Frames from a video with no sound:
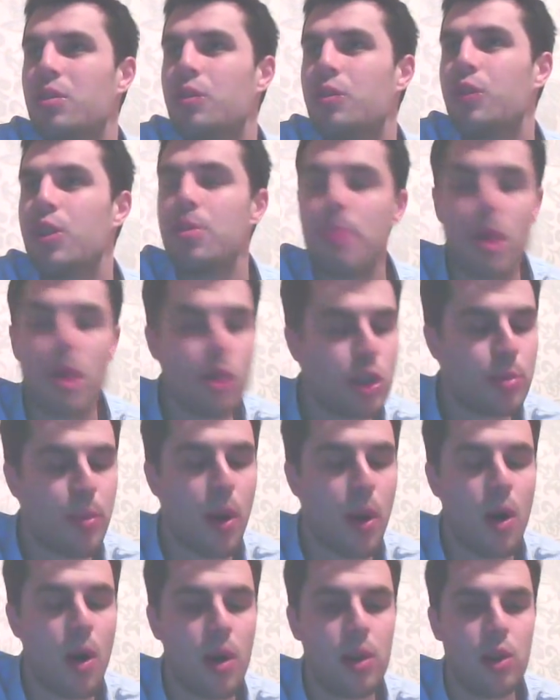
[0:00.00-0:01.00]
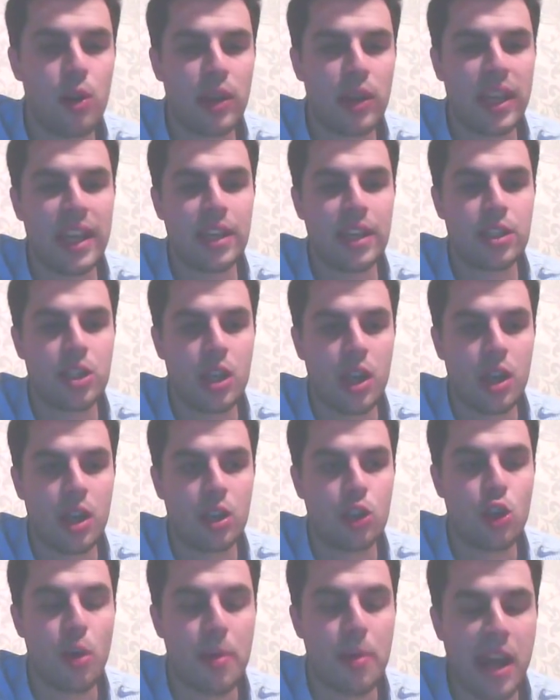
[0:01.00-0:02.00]
for the most part, looking
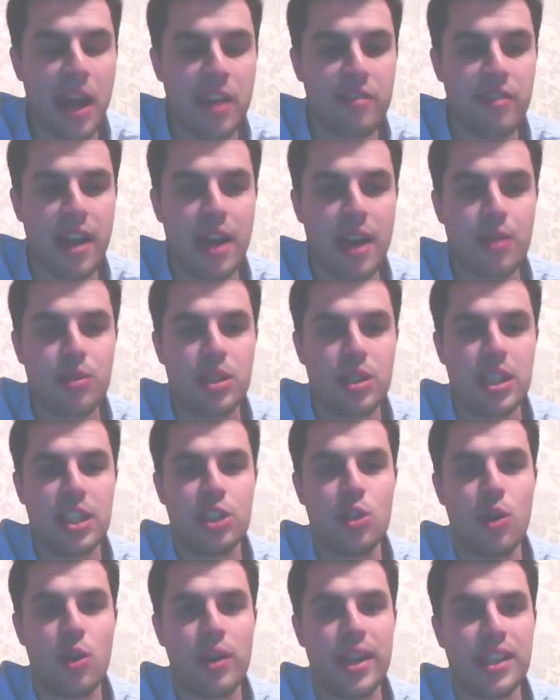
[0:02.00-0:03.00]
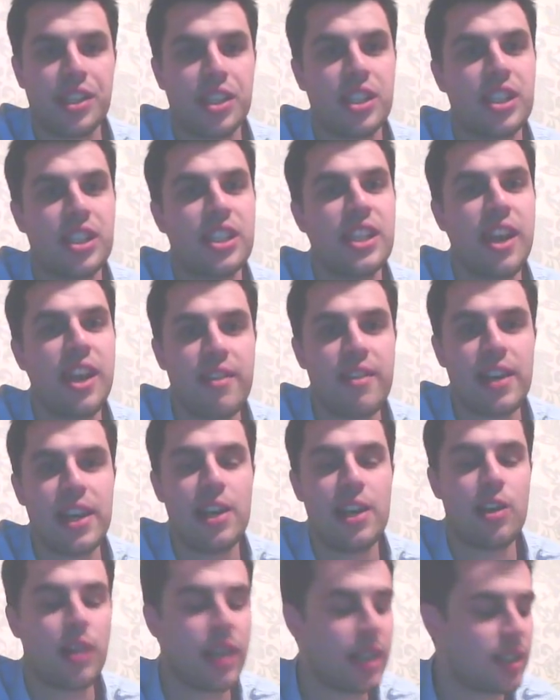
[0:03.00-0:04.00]
to dominate rounds. He's not
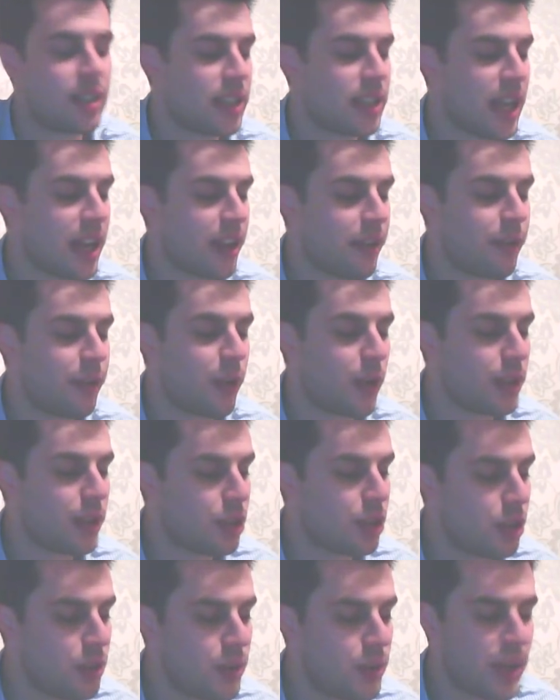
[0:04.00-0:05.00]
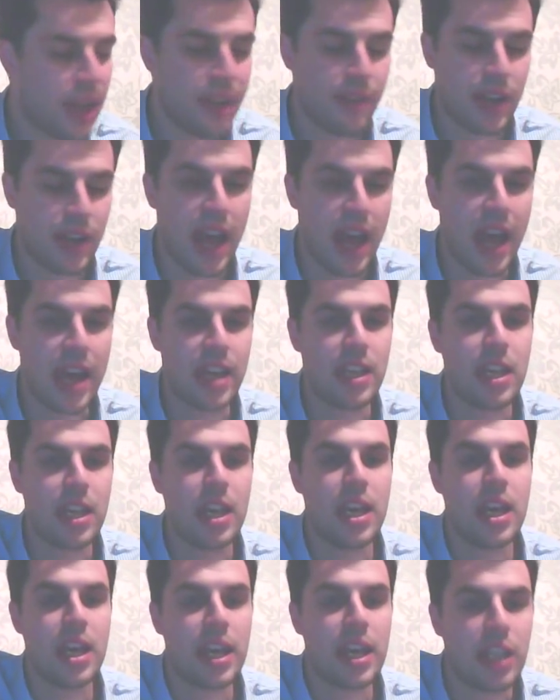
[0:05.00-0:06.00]
necessarily looking to take the fight to David Haye.
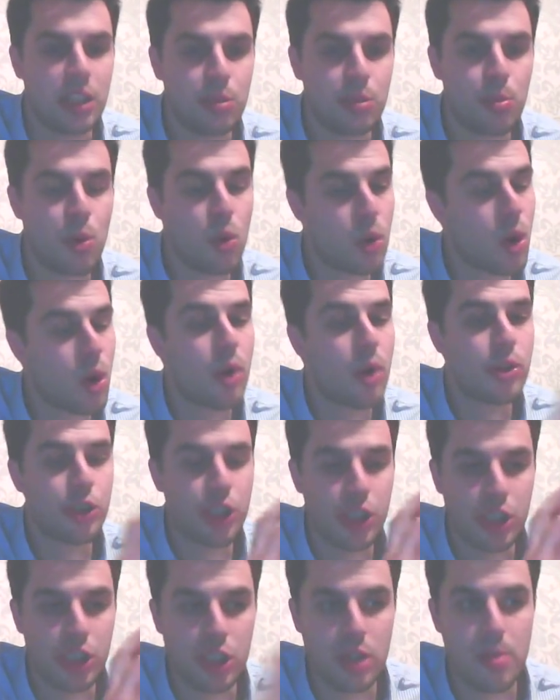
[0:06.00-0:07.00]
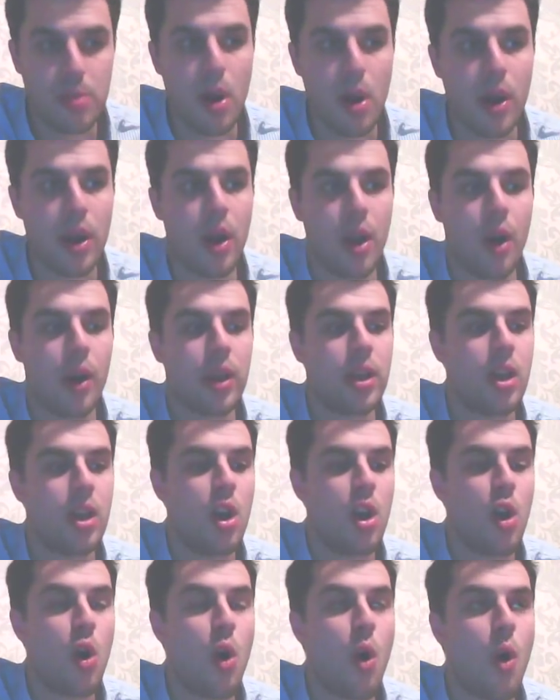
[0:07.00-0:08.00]
He's more conscious, to my eye,
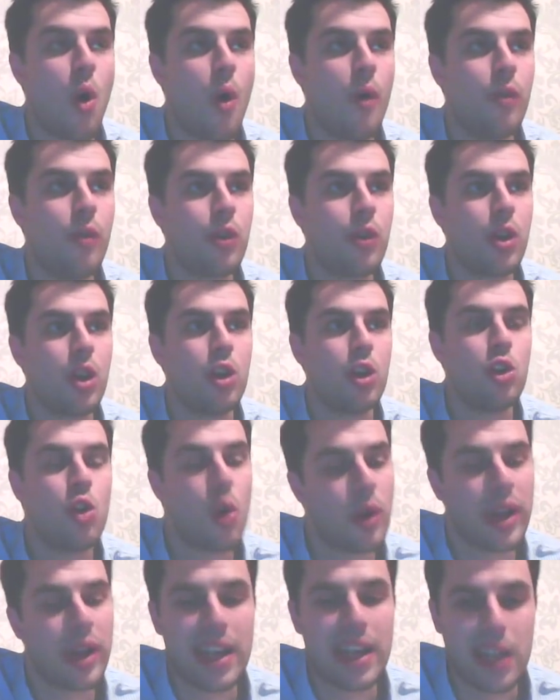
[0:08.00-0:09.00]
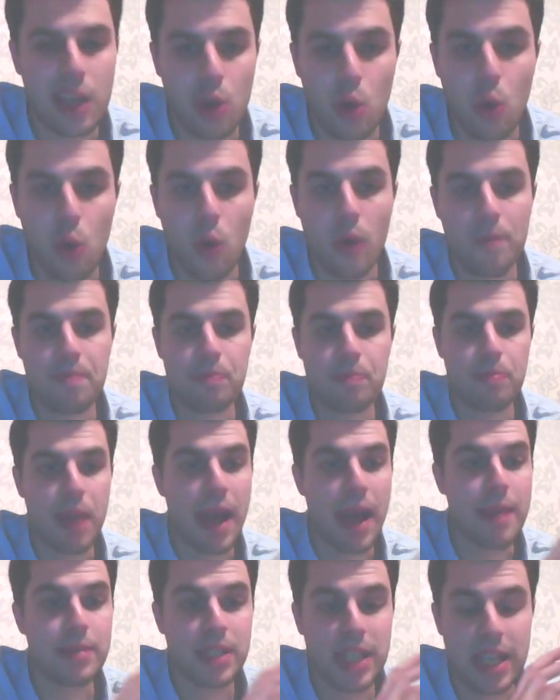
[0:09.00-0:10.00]
of not getting caught.
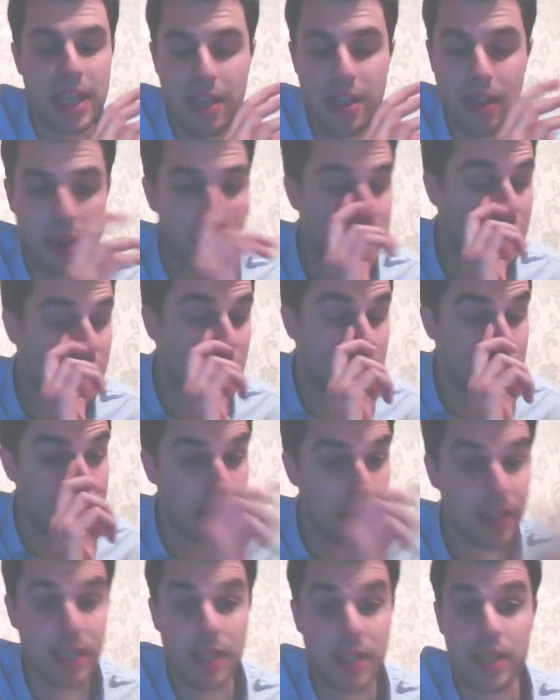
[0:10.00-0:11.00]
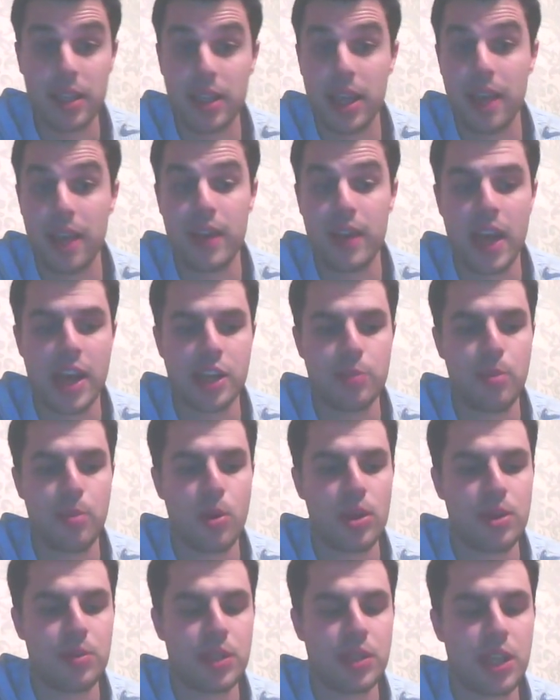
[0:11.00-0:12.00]
Perhaps he suspected that David Haye's
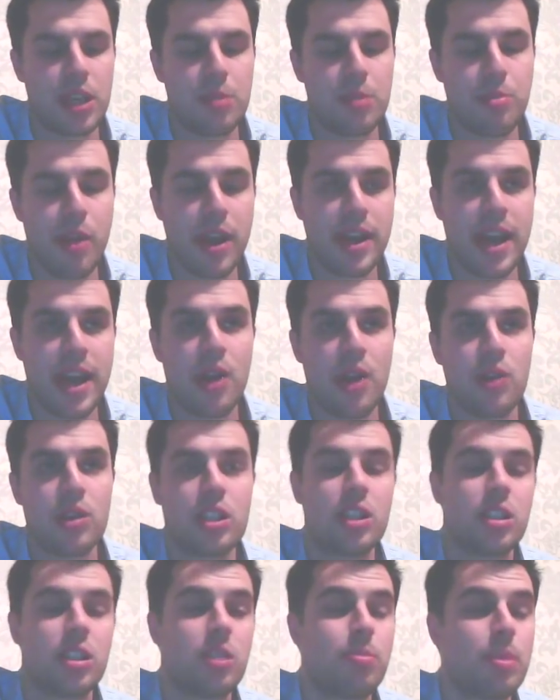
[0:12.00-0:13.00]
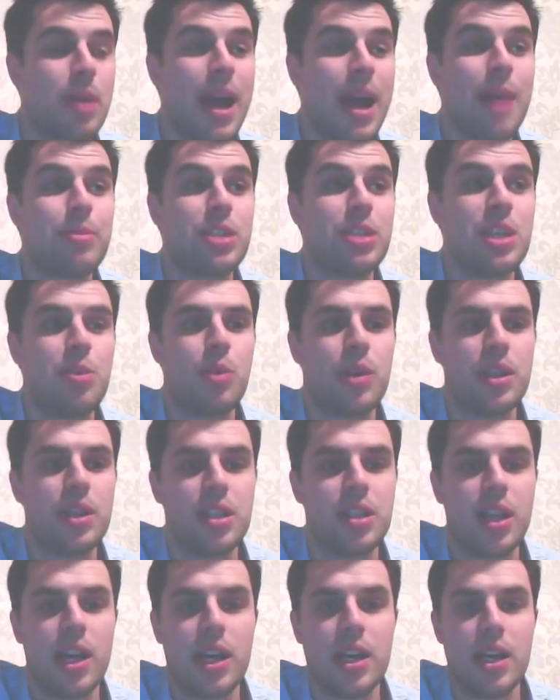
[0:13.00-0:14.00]
body was going to break down. Perhaps he
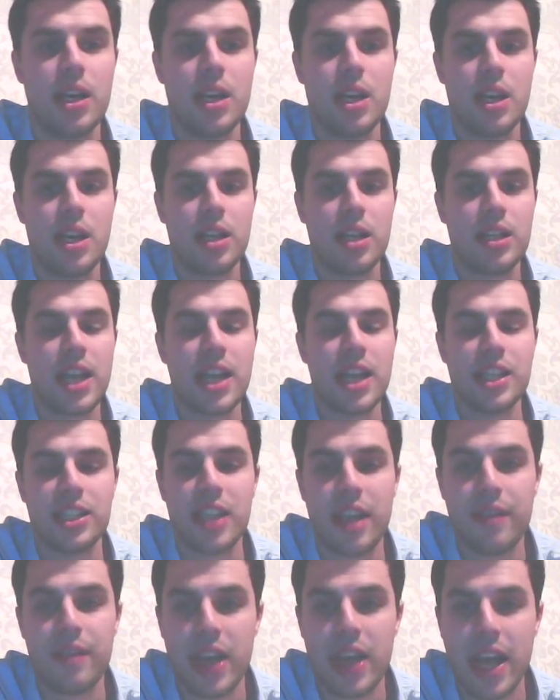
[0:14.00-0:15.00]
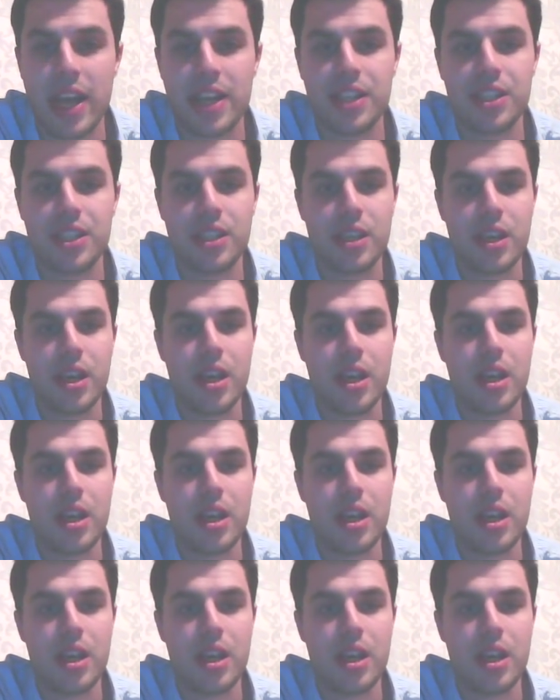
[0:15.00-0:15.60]
wanted to test David Haye's